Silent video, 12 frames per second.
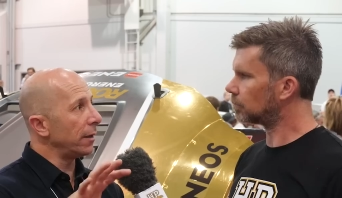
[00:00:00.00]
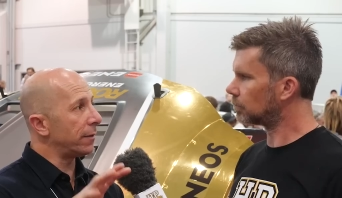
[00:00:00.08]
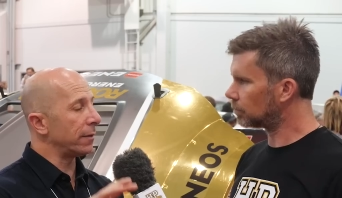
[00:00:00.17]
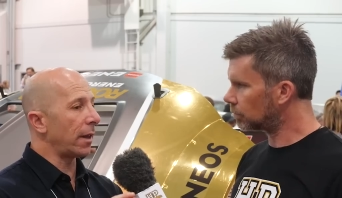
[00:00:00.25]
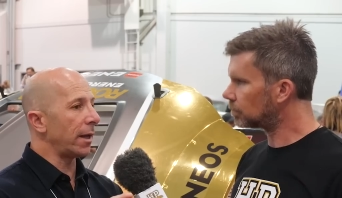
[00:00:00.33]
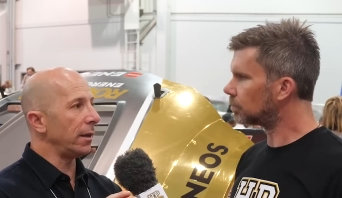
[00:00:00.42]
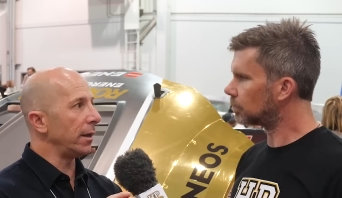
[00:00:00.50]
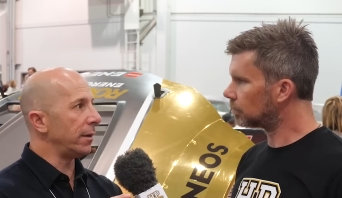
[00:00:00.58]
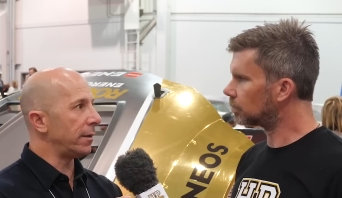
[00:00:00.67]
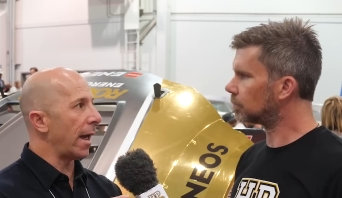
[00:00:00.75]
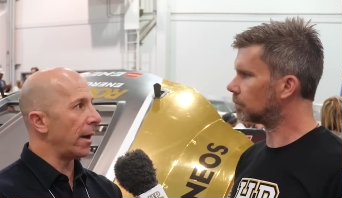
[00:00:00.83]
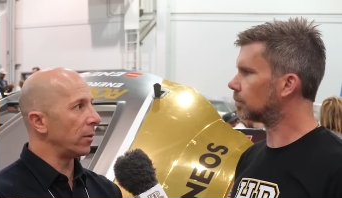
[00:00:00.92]
Speaker 1: It's slightly
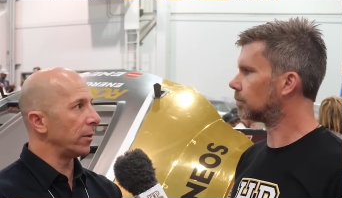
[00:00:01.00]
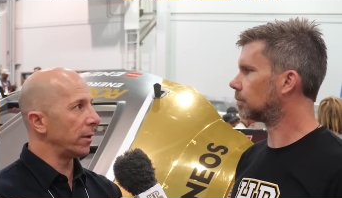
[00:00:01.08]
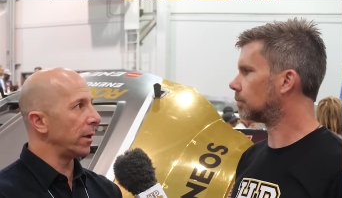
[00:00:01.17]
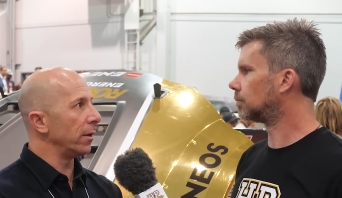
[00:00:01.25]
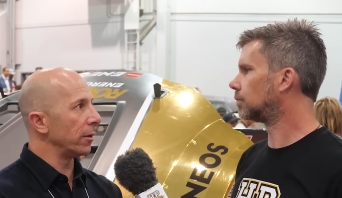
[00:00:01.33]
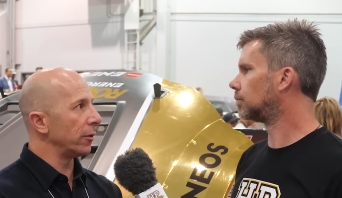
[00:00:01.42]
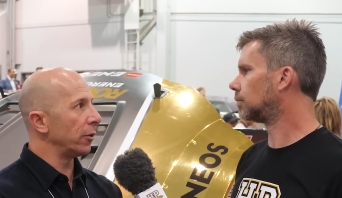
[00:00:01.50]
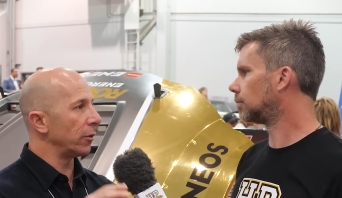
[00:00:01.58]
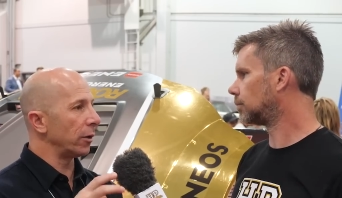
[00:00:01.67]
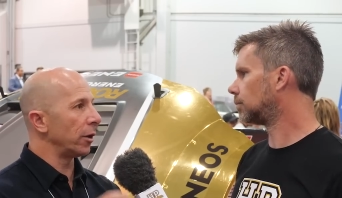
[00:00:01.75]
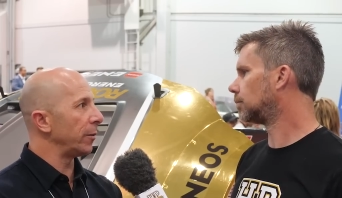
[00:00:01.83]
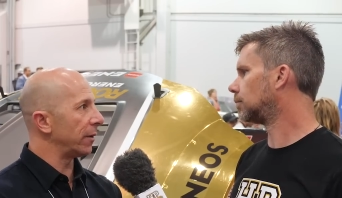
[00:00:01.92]
down geared, so it's
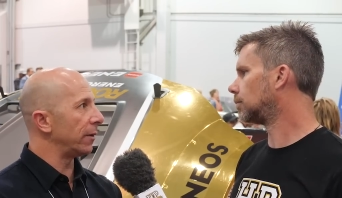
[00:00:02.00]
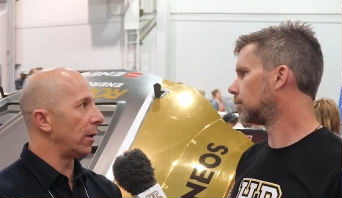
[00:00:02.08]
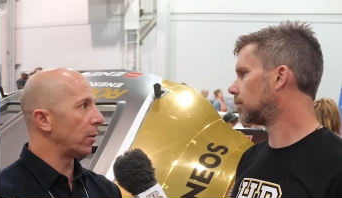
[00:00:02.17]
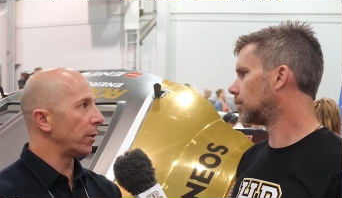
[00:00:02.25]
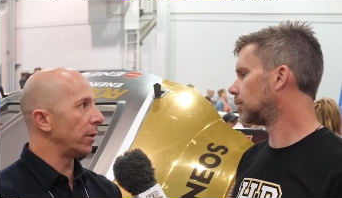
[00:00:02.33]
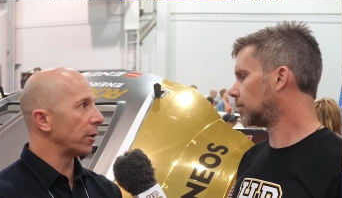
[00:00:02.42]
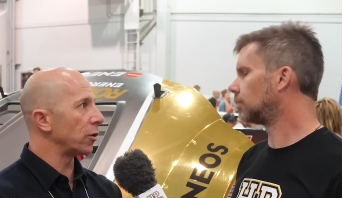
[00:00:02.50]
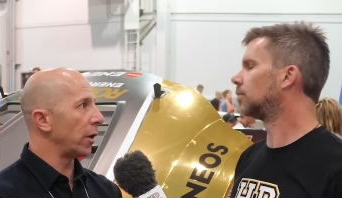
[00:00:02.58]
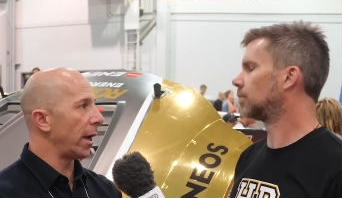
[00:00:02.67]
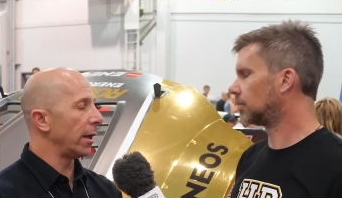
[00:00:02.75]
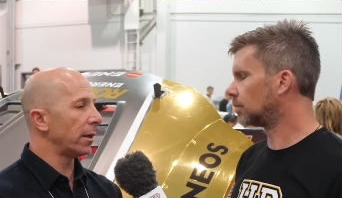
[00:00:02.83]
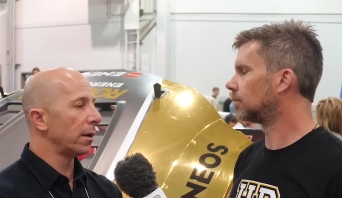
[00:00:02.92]
a little bit slower than the
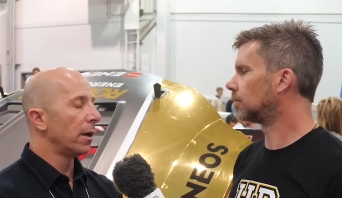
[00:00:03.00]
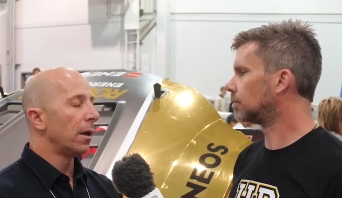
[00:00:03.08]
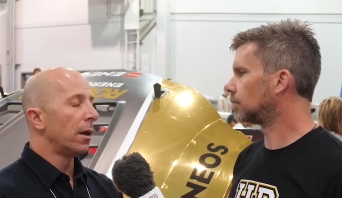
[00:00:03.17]
crank.